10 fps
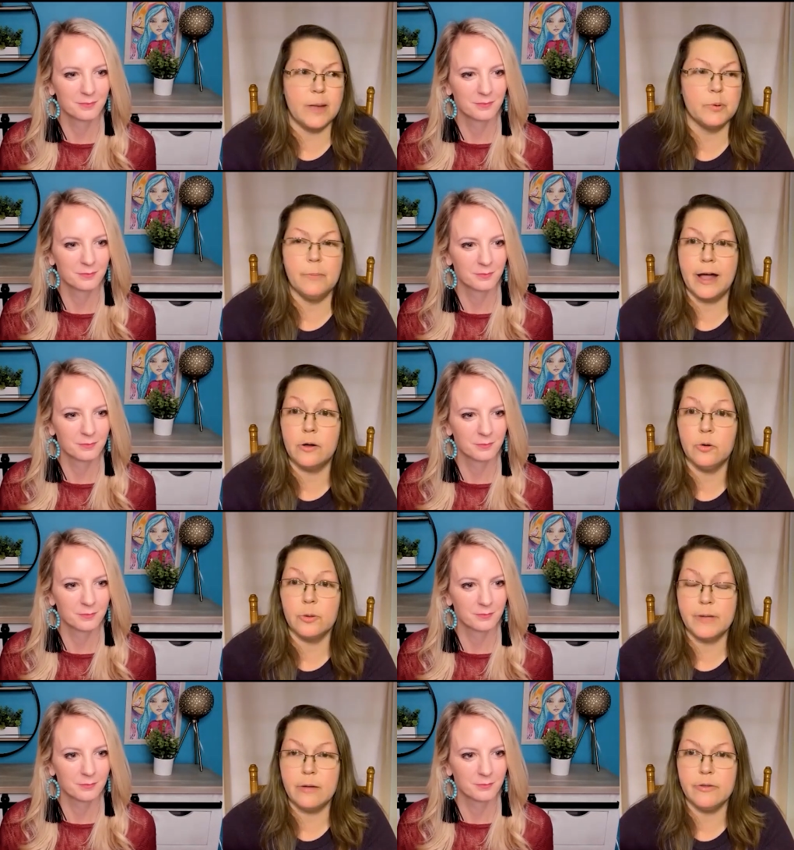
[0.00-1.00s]
Speaker 1: April Backwell or
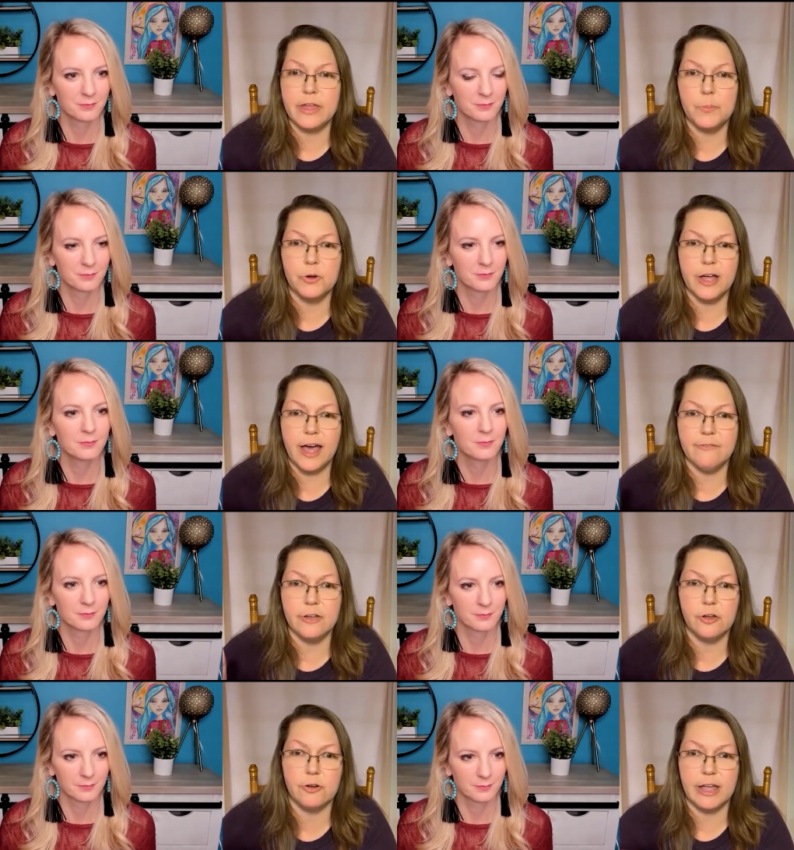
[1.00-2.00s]
Paint with April. I have a
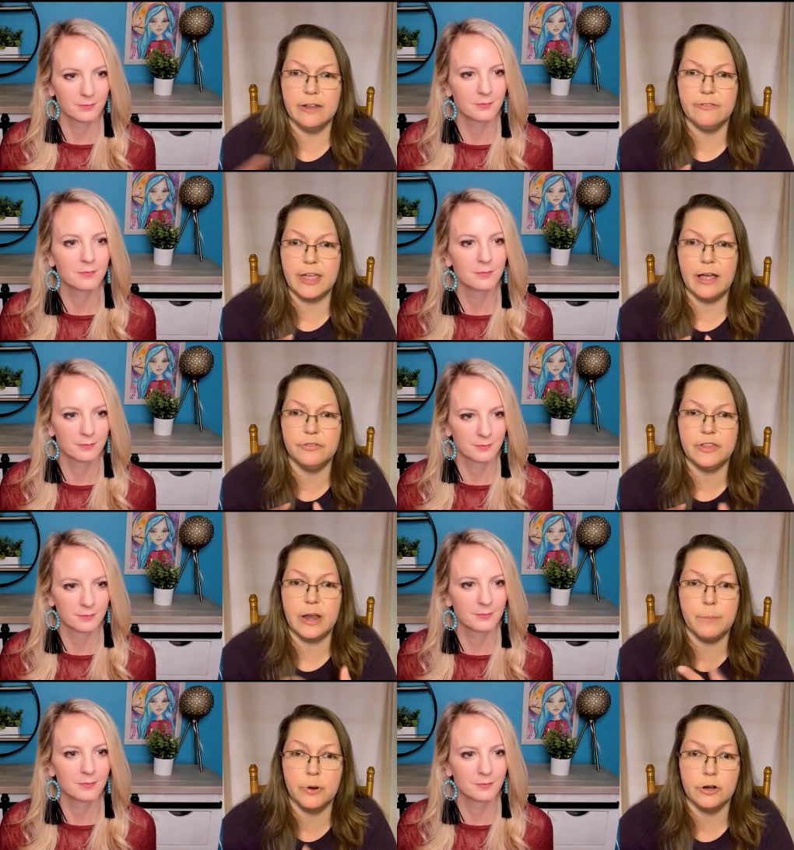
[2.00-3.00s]
creative account that I
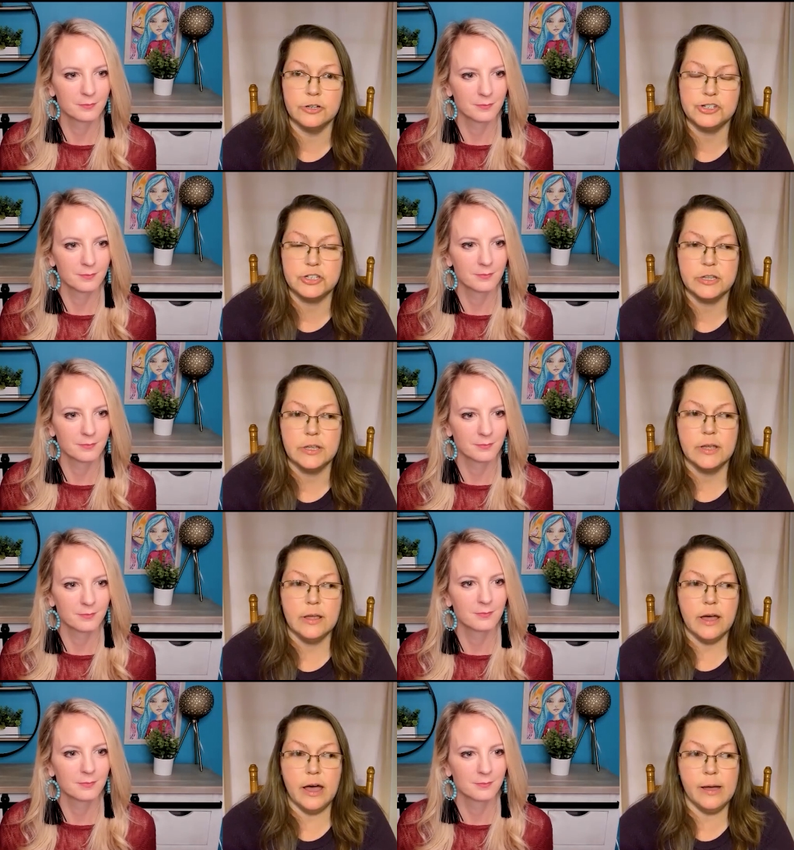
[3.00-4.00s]
merged.
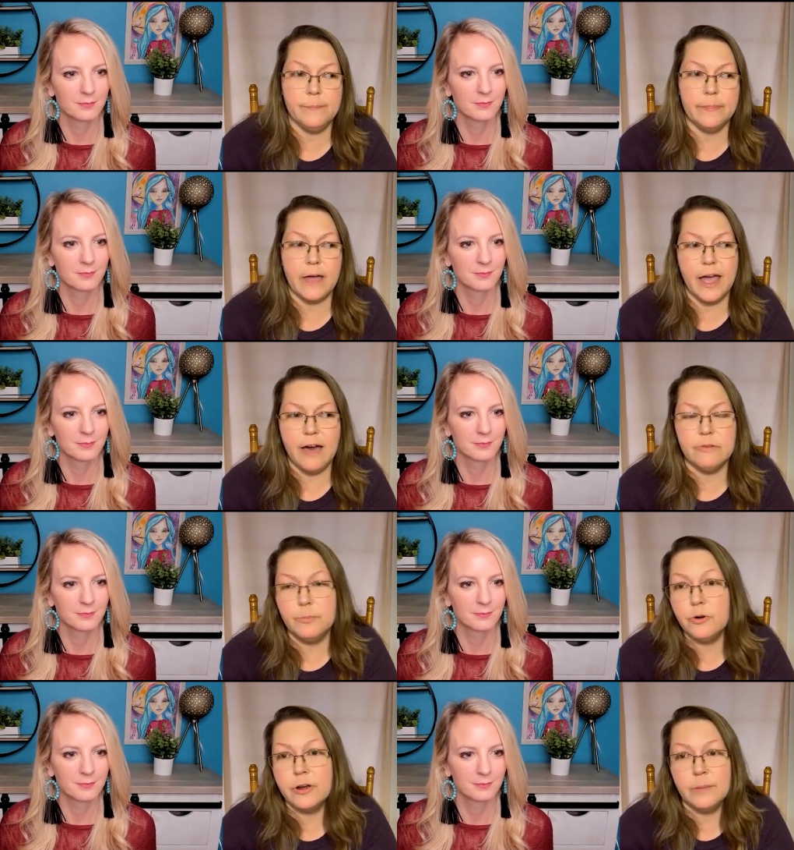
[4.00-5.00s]
Um, I have a
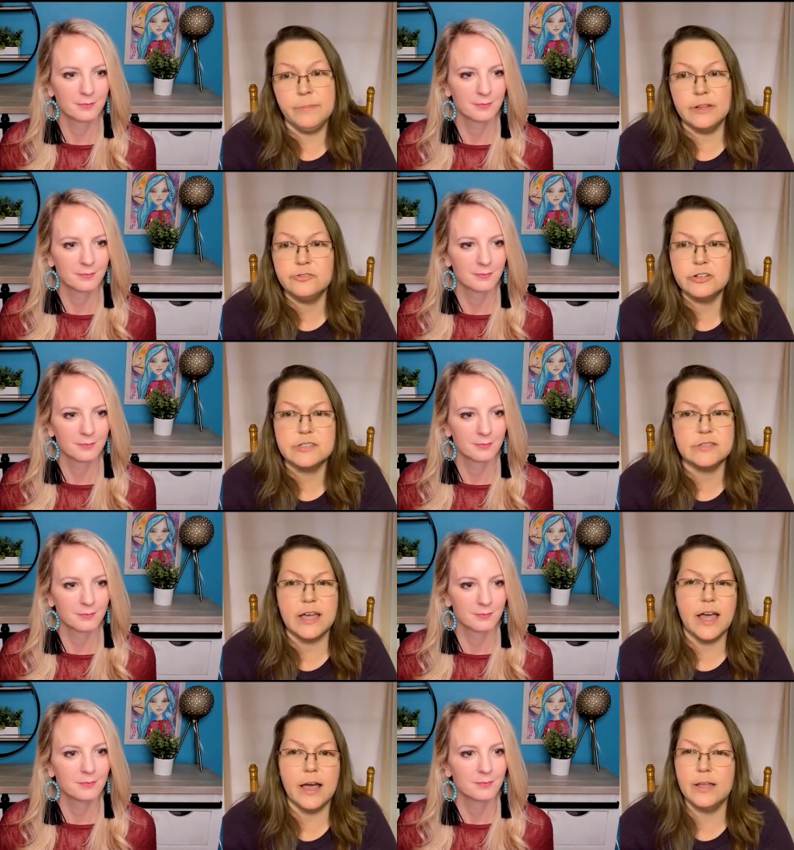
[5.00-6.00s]
board on Pinterest. I,
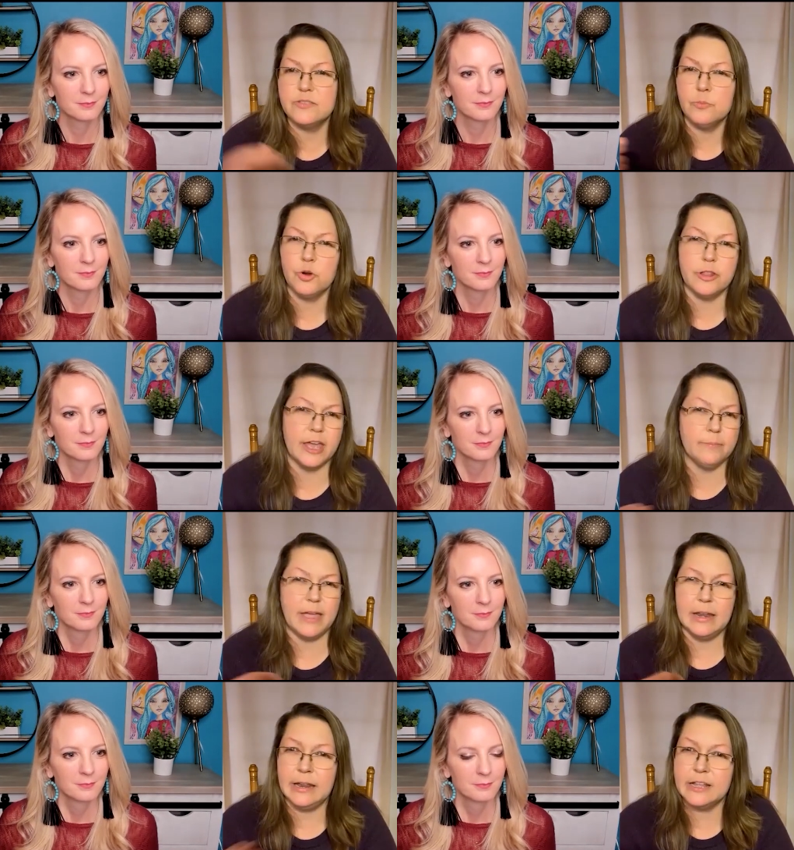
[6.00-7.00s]
it's more like
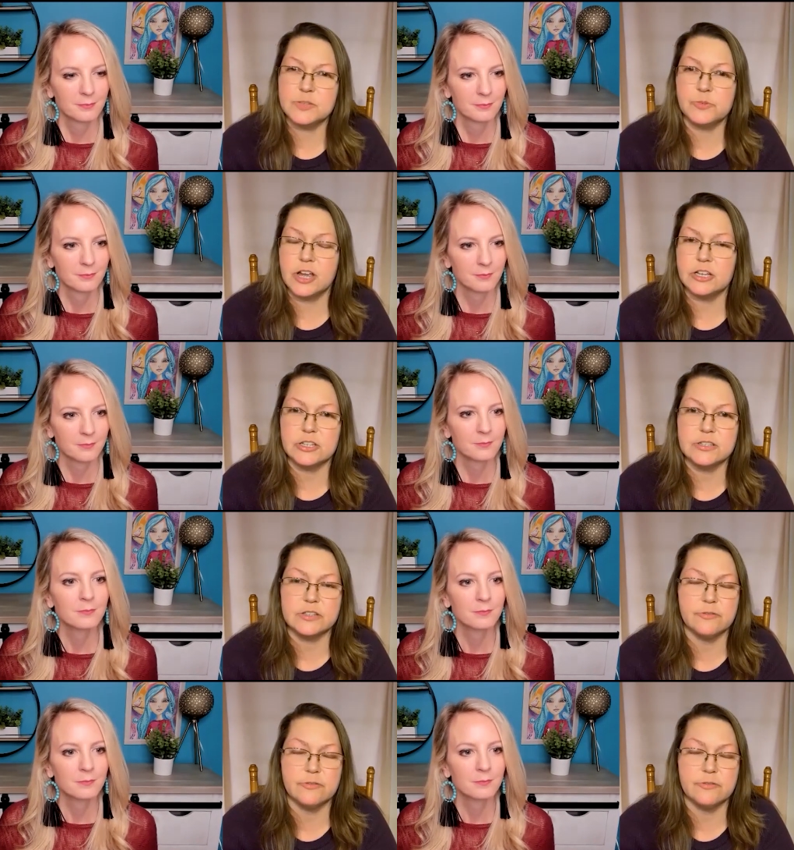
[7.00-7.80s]
painting inspirations